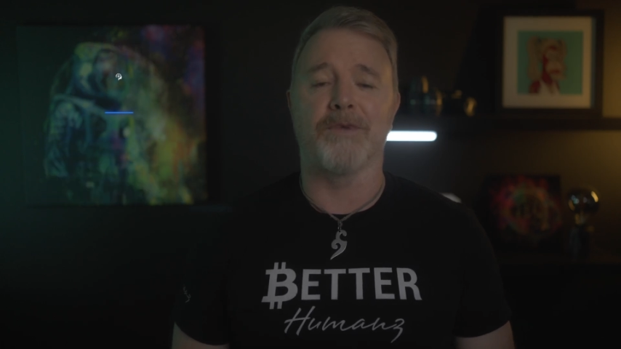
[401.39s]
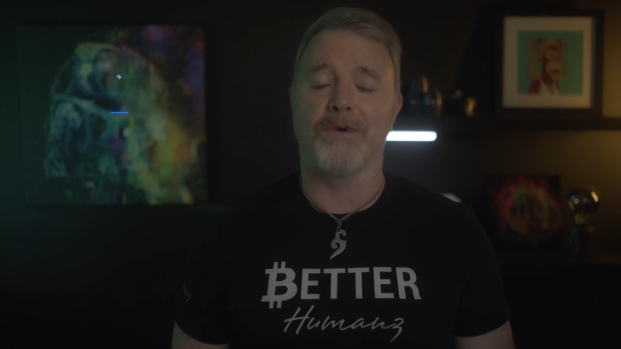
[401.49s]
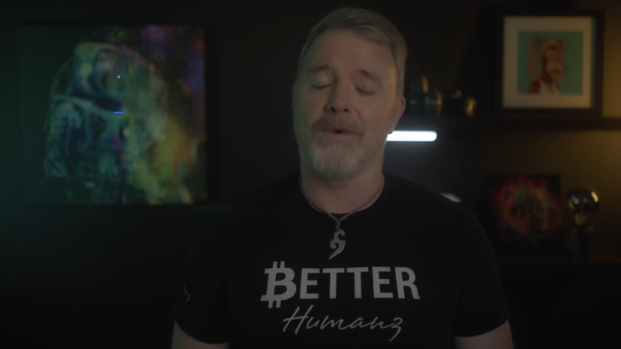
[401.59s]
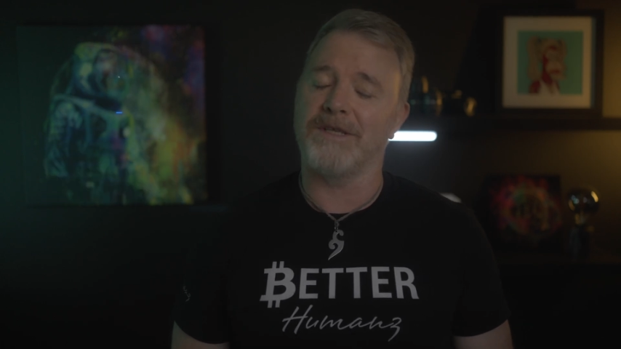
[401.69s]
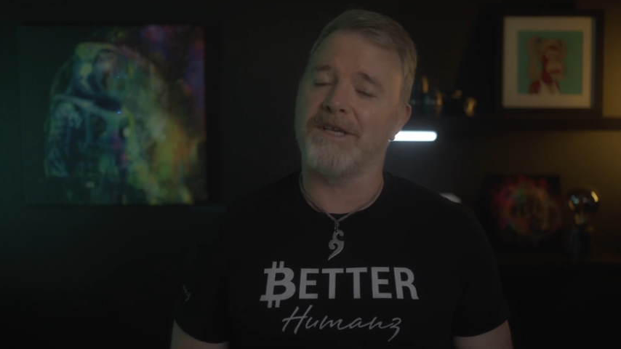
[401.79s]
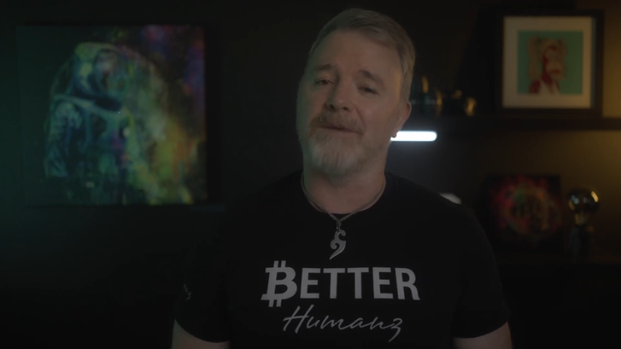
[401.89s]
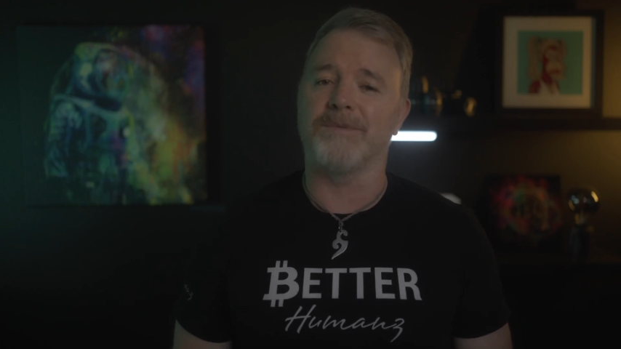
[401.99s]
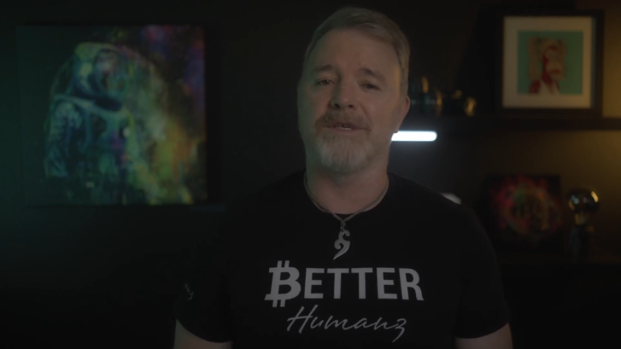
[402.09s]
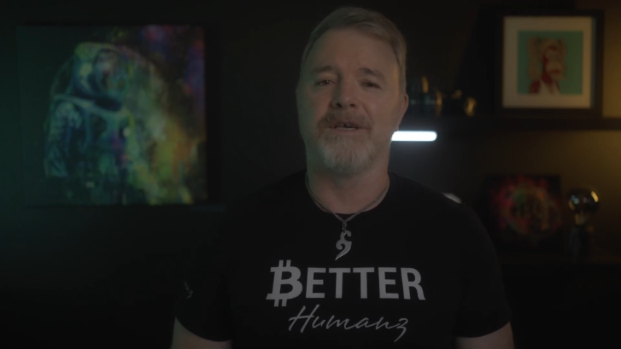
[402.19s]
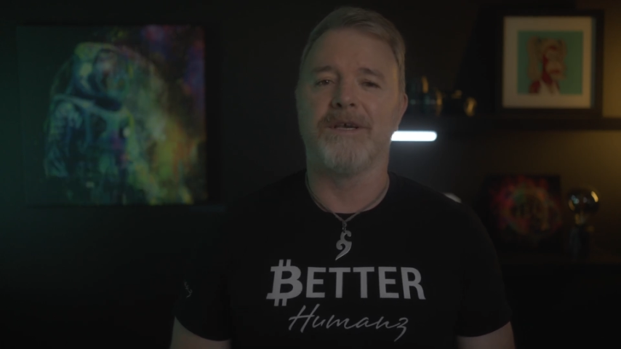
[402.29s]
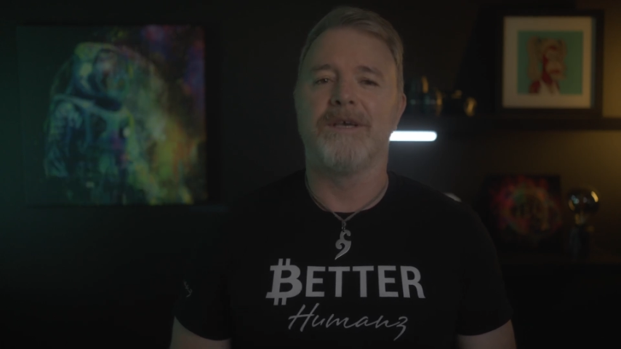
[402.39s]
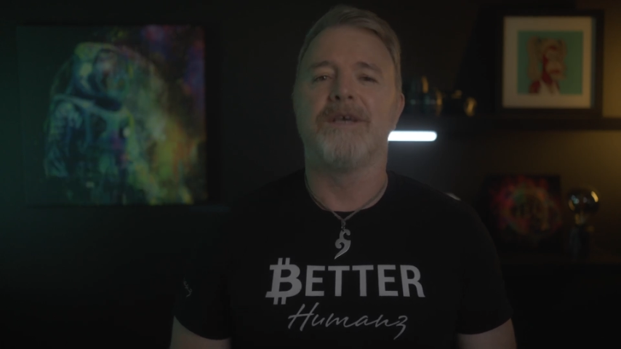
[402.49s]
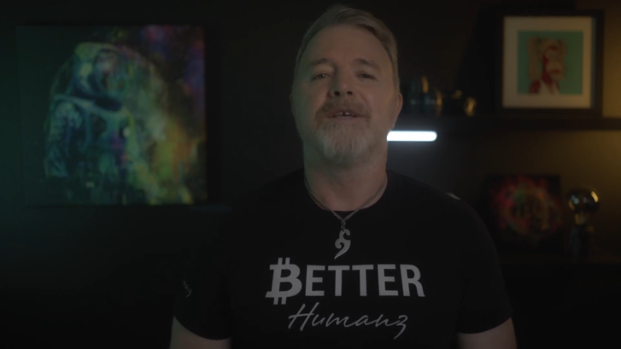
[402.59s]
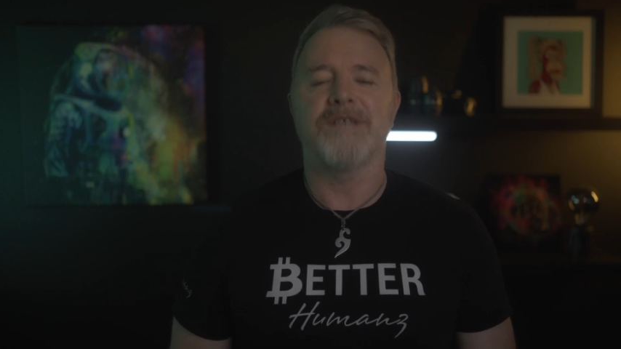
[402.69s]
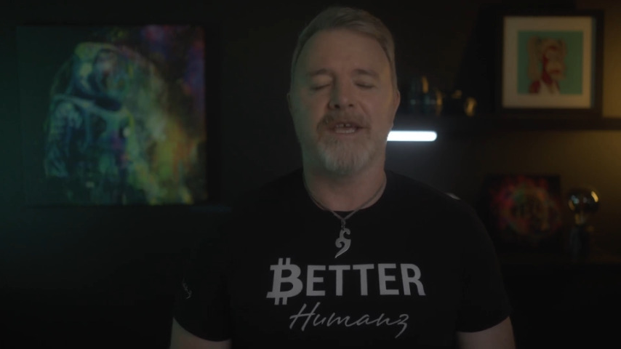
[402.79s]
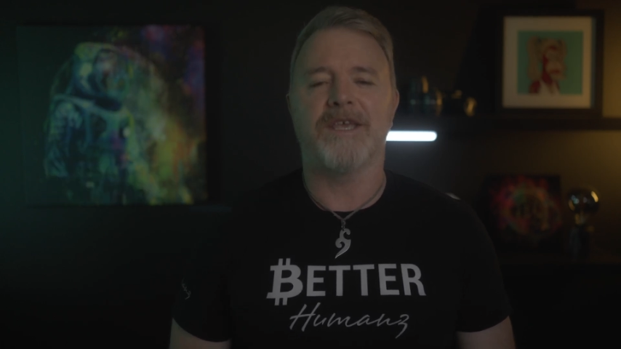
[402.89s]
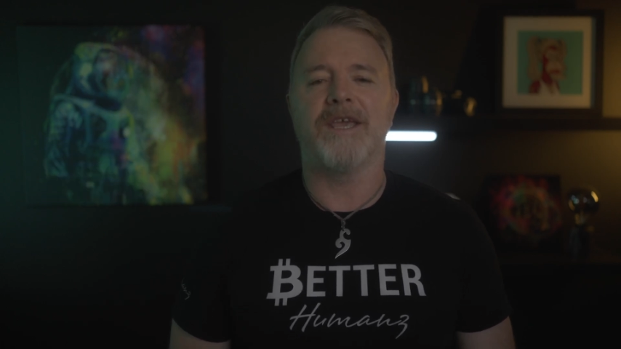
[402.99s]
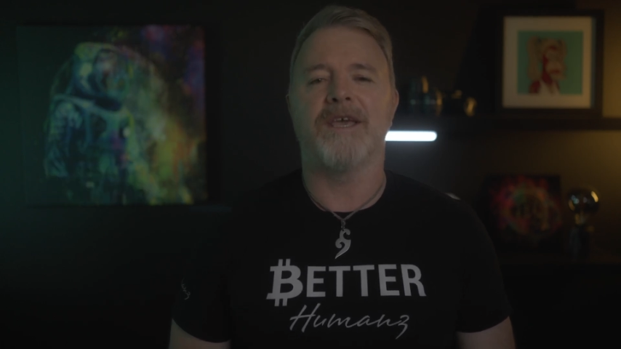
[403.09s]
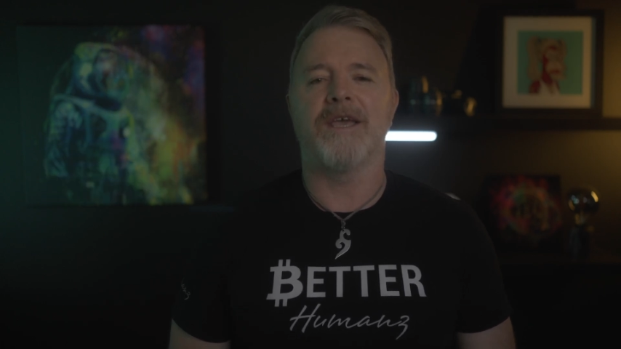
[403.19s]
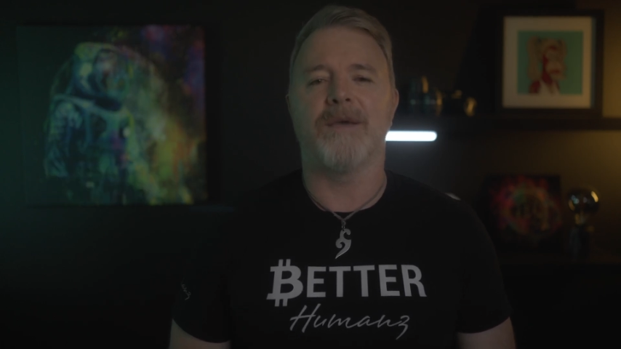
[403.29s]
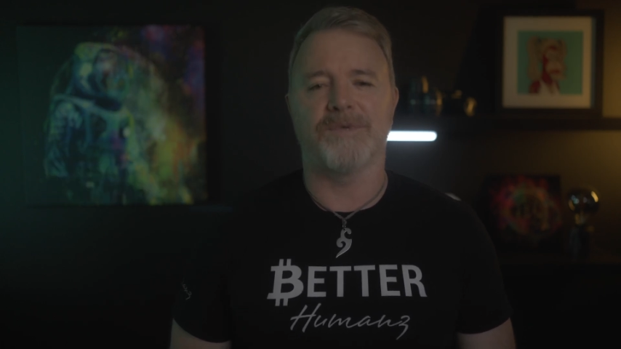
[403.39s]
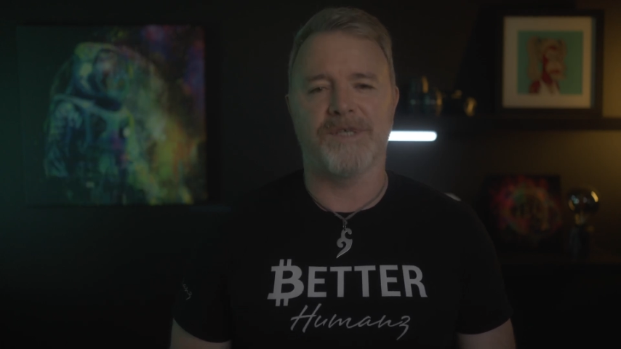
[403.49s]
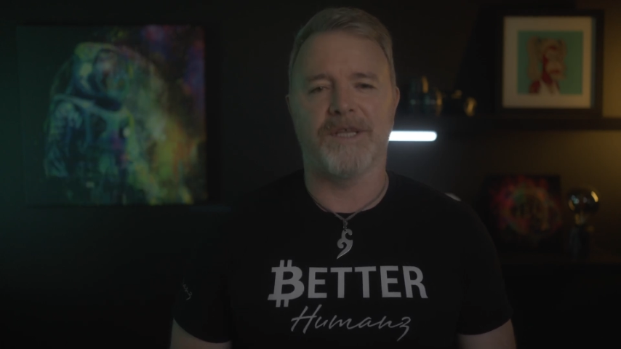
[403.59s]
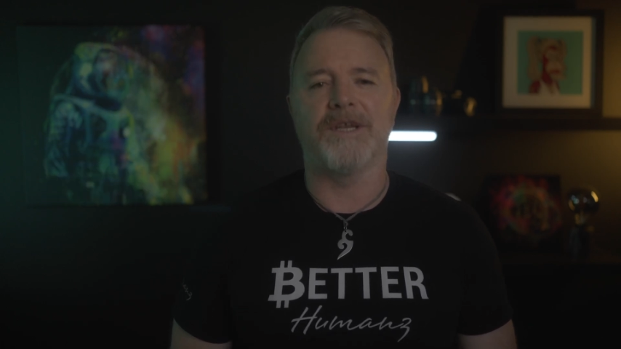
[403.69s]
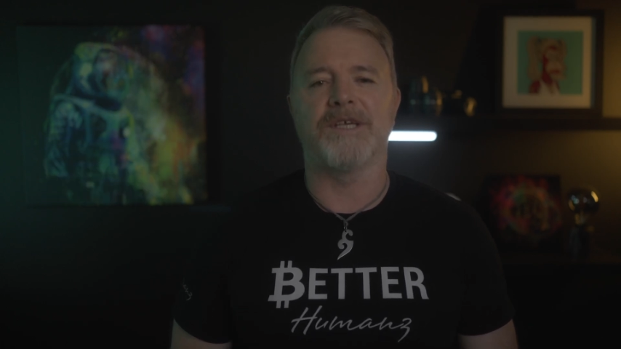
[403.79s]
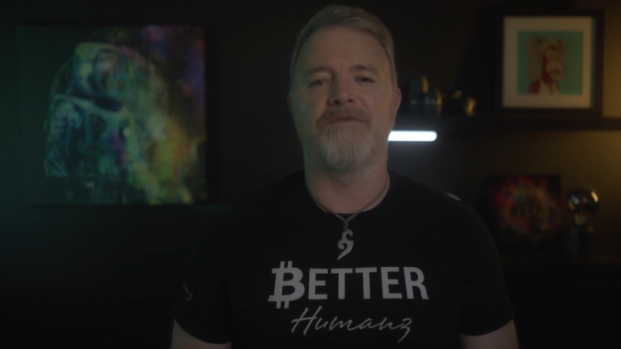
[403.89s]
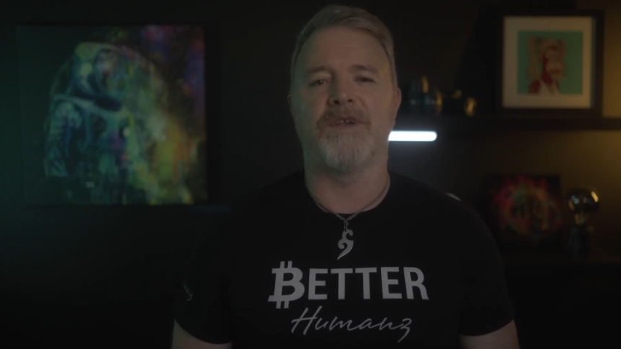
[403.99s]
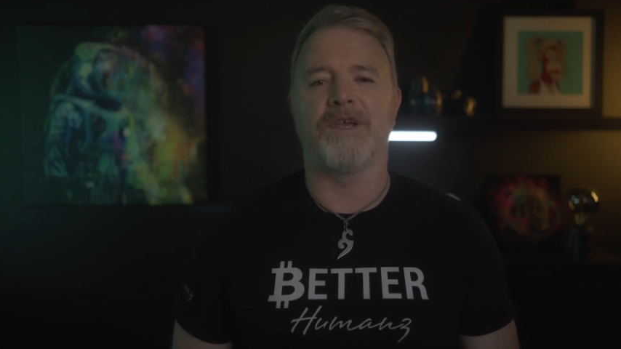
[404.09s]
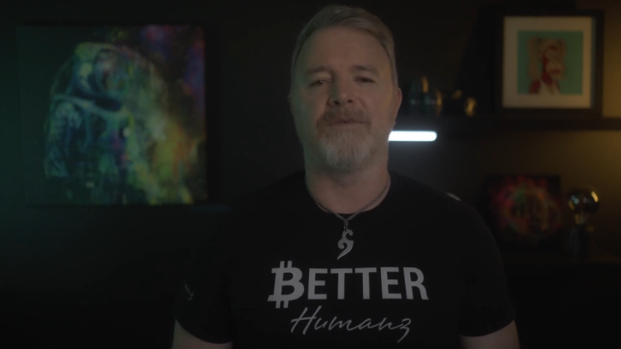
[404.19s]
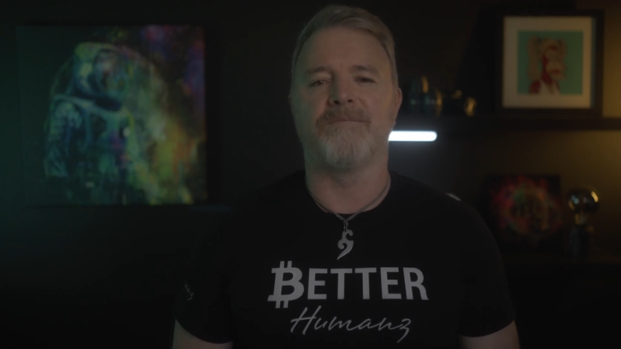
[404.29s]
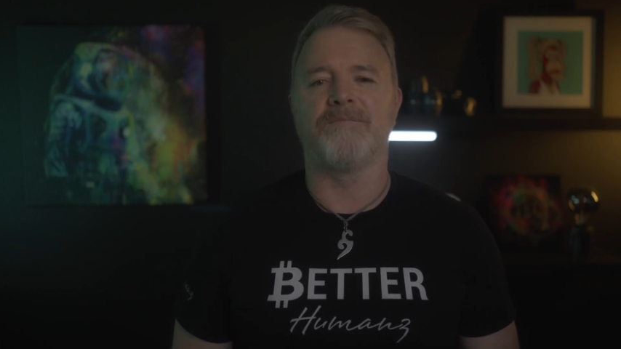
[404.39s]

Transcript: it always helps. Take care and we'll see you in the next video.